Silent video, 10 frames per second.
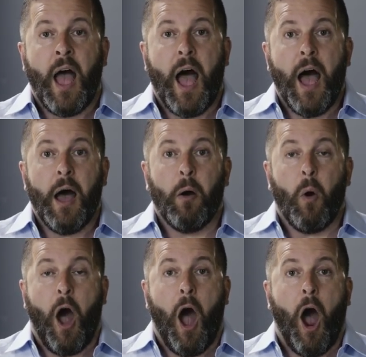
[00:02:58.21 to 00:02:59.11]

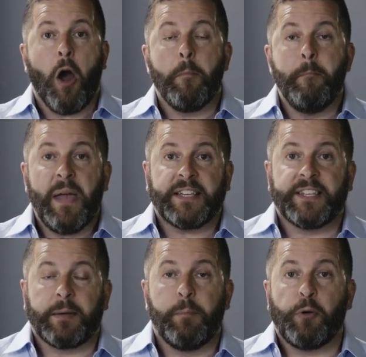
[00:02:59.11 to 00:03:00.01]
are
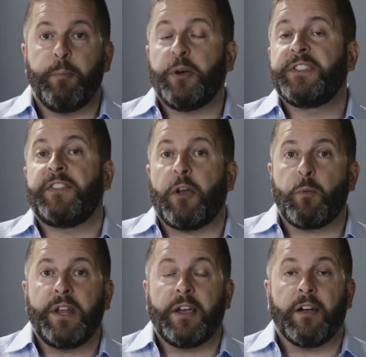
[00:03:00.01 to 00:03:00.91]
mixing both books that they're
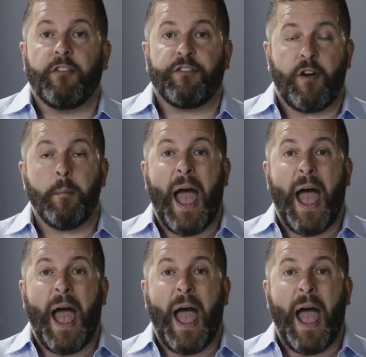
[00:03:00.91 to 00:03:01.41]
reading from